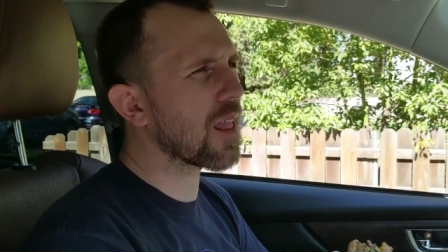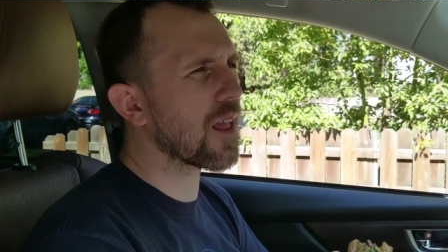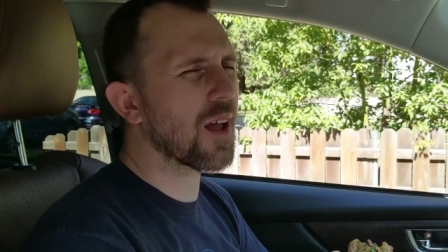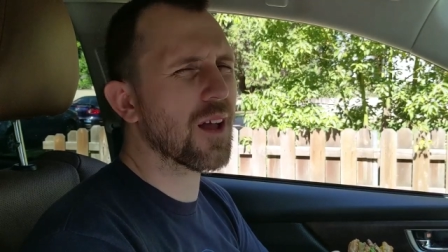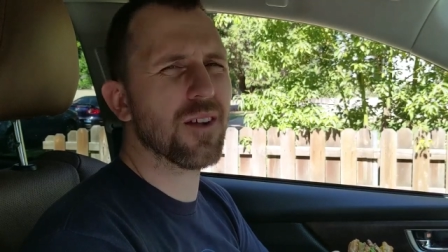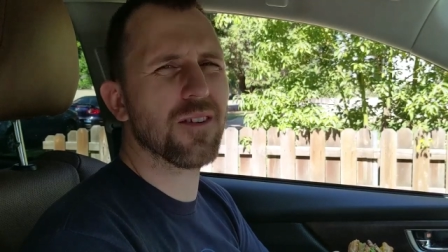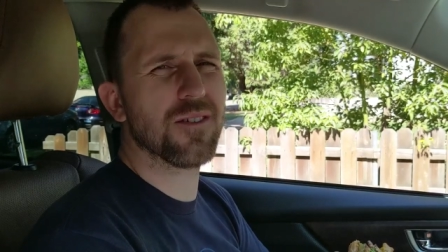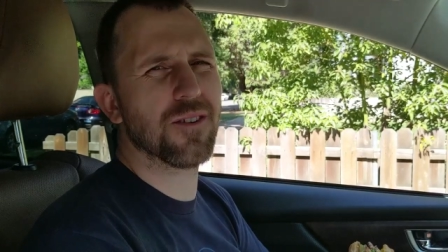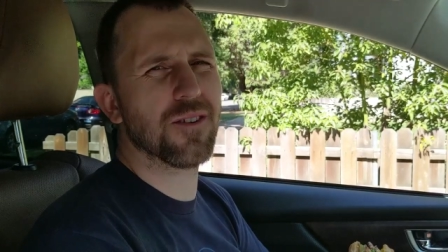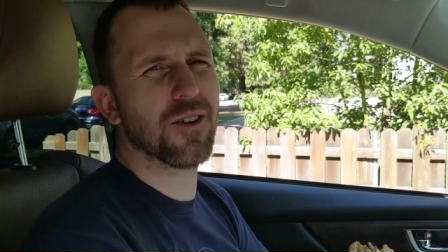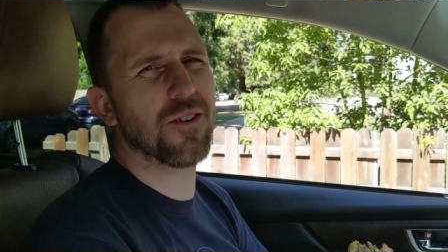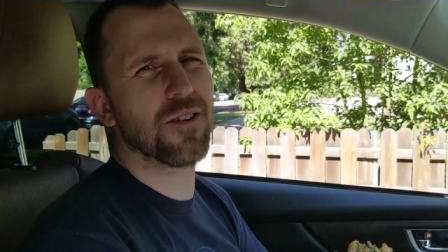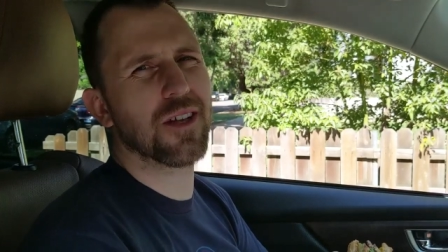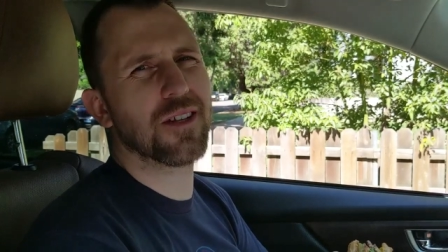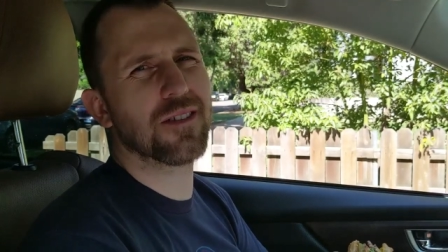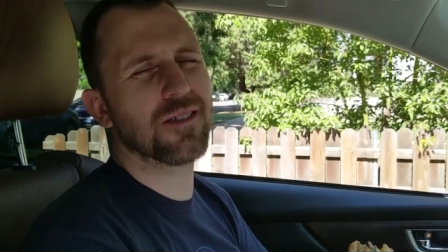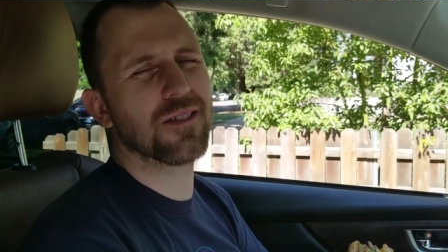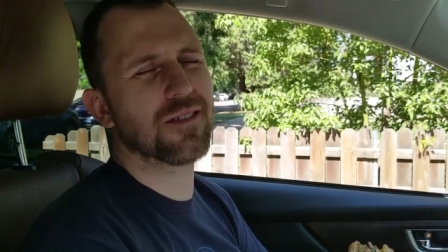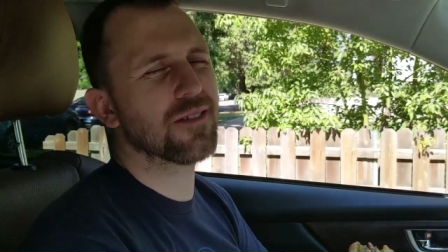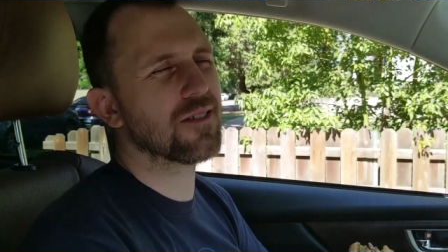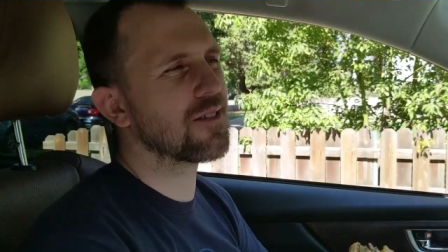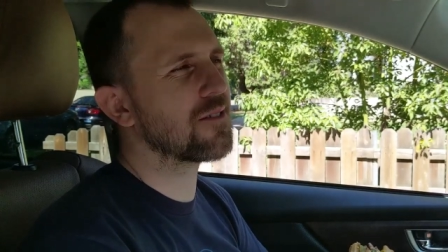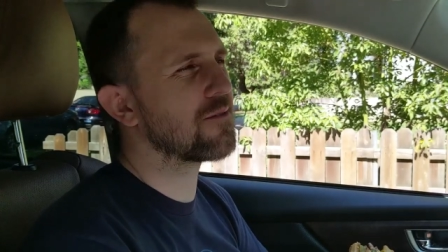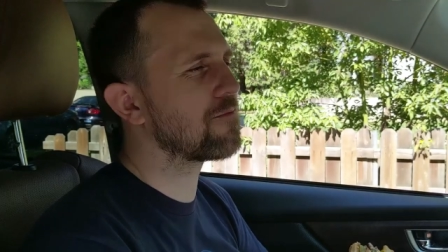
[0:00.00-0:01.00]
I don't know. That
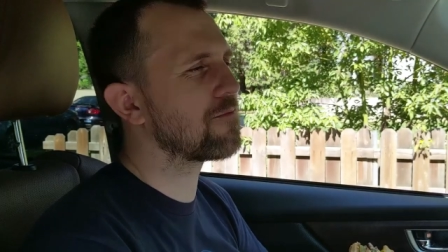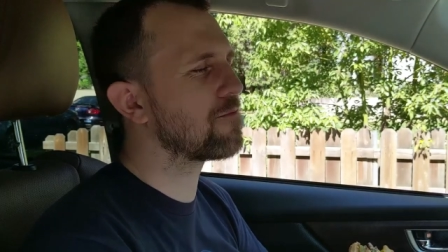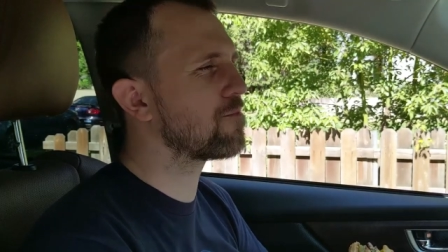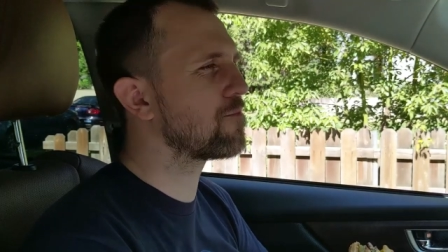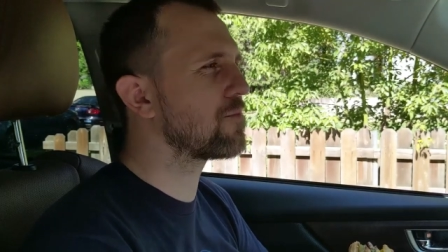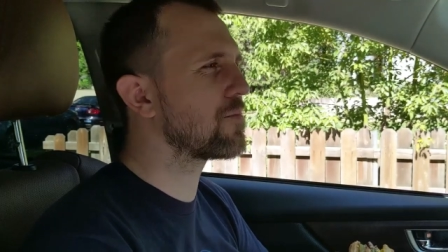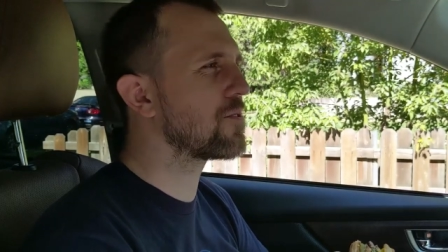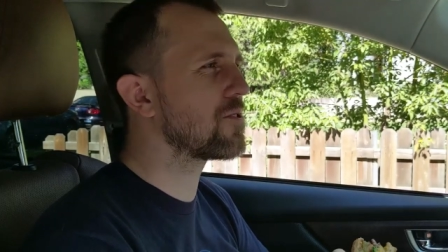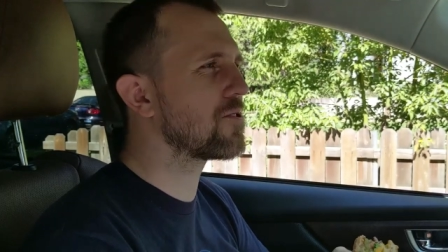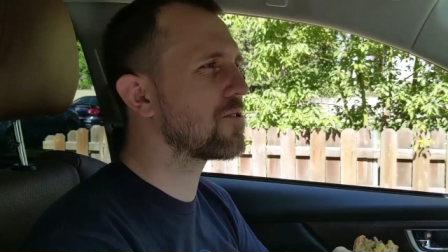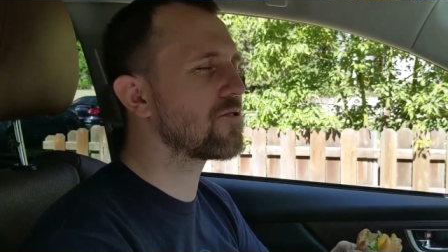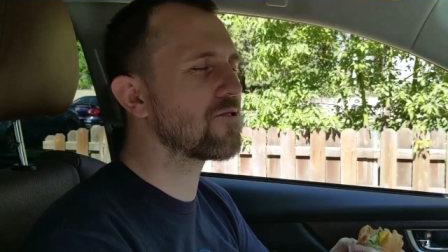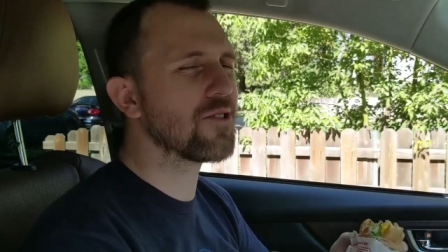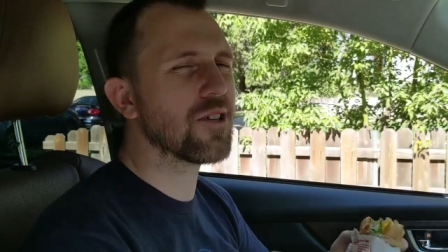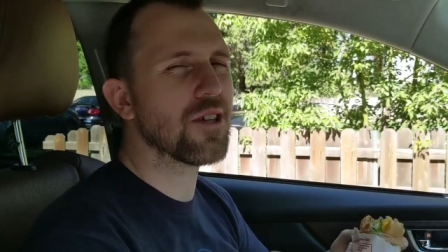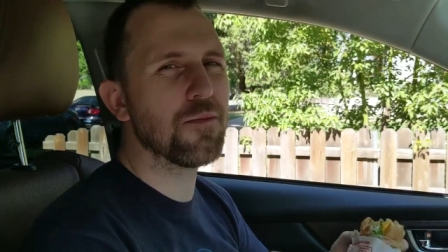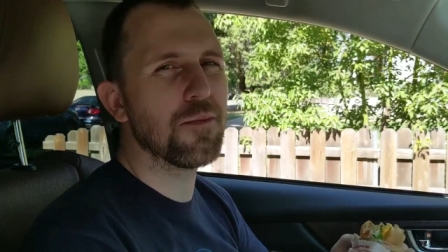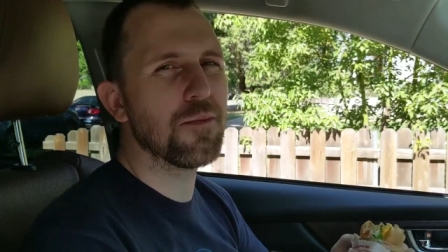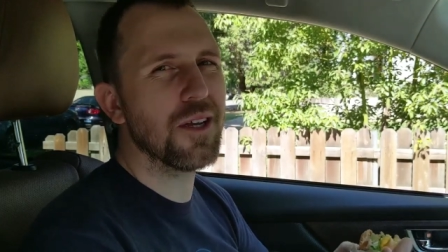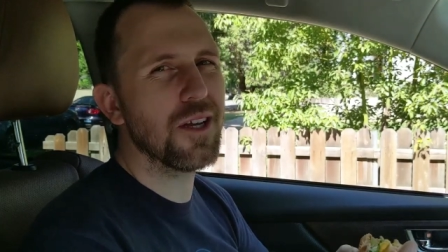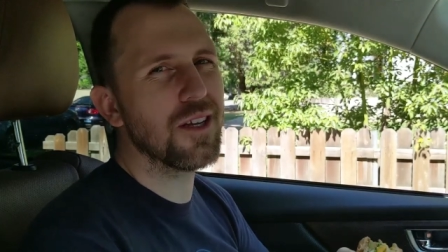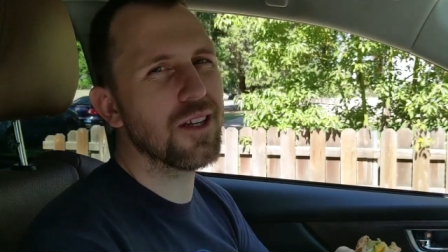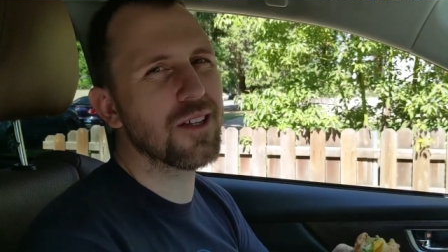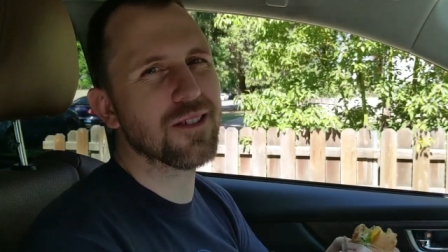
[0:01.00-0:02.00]

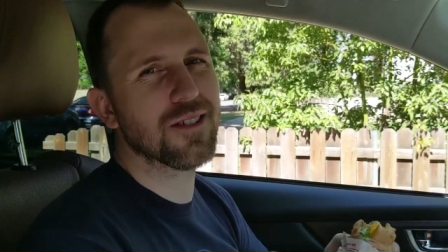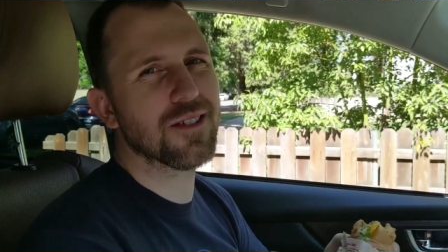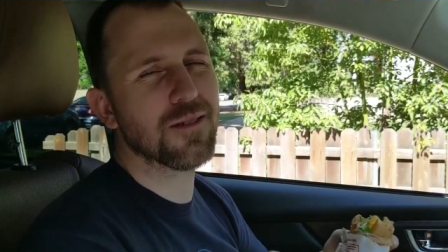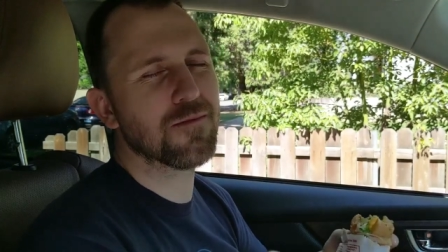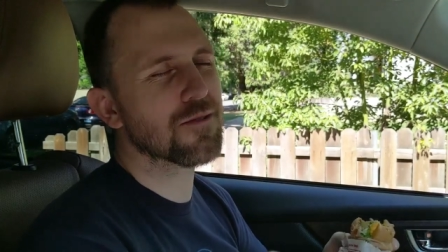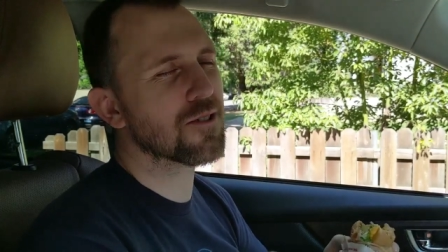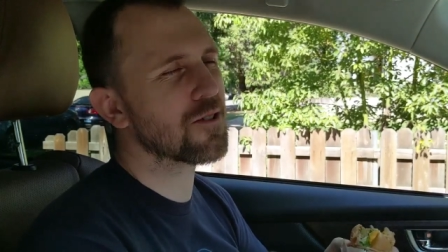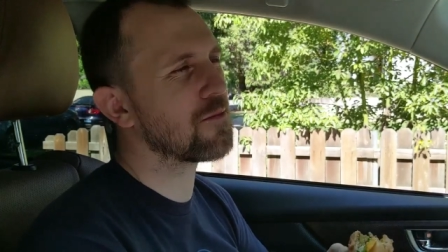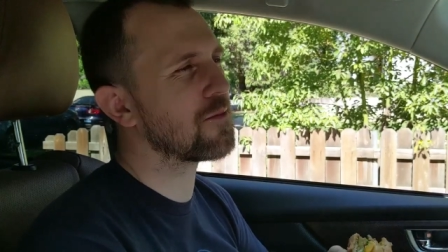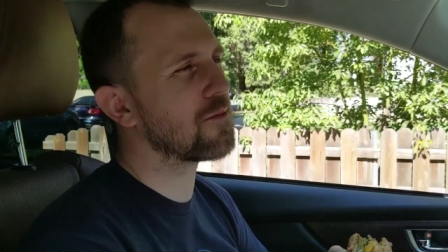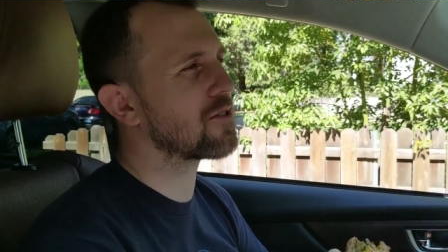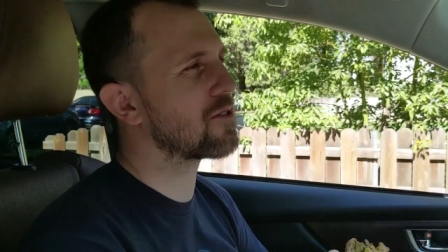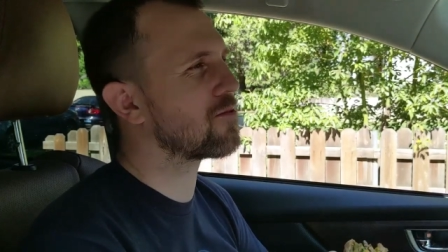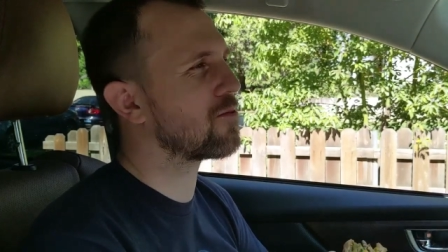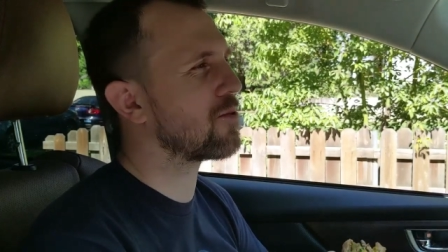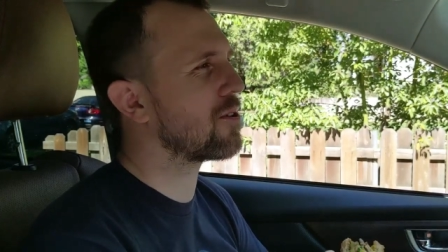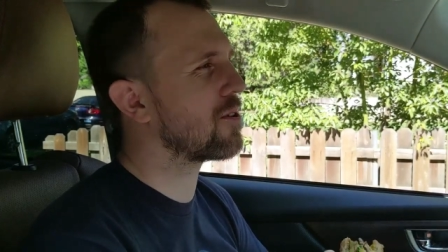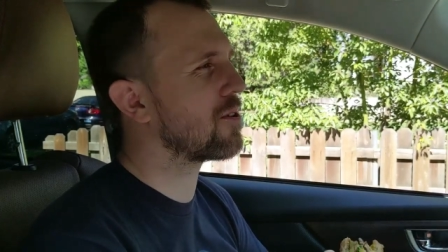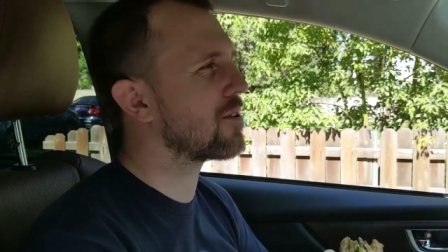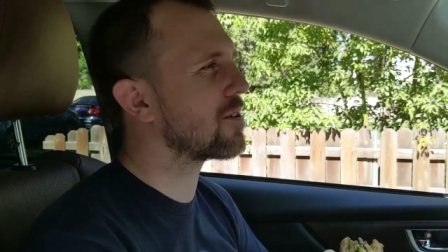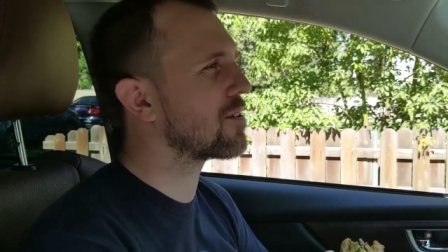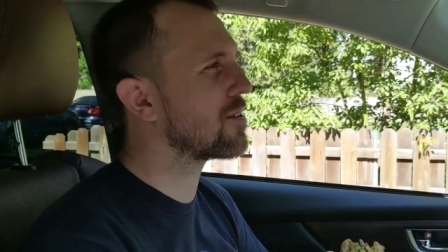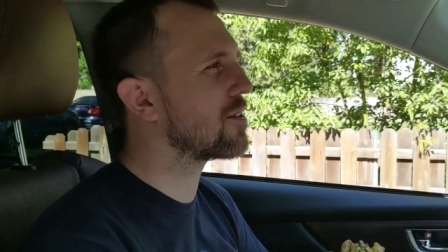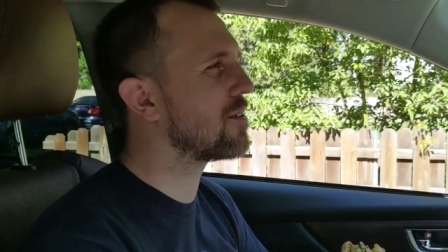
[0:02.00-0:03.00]
streaming, it seems so much
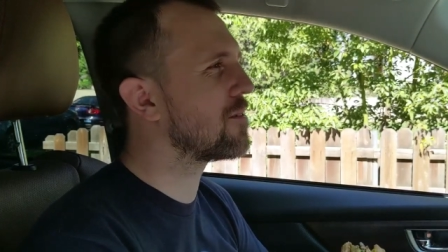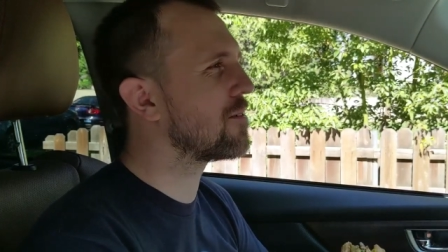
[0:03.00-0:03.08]
work